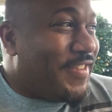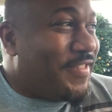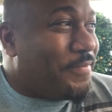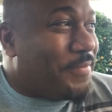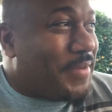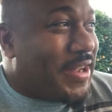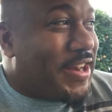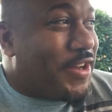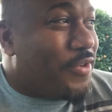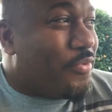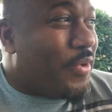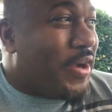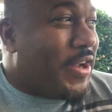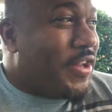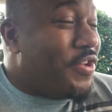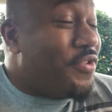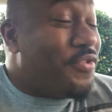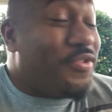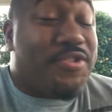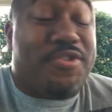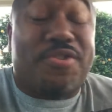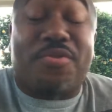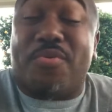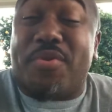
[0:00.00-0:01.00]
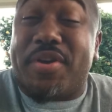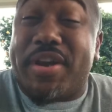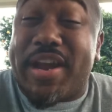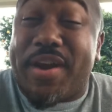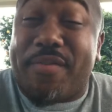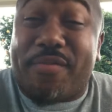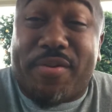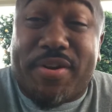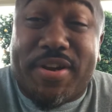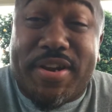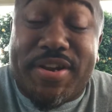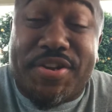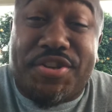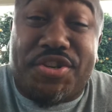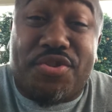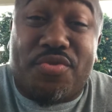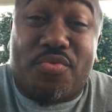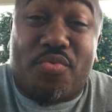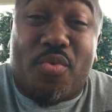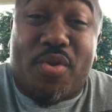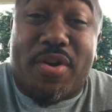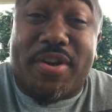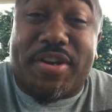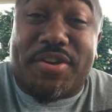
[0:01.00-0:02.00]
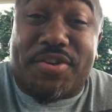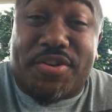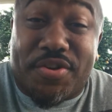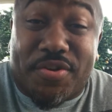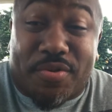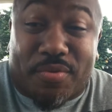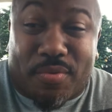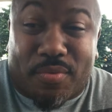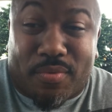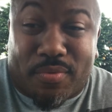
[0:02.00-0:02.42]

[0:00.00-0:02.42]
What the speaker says: Anyway, you can do whatever it is you want to do.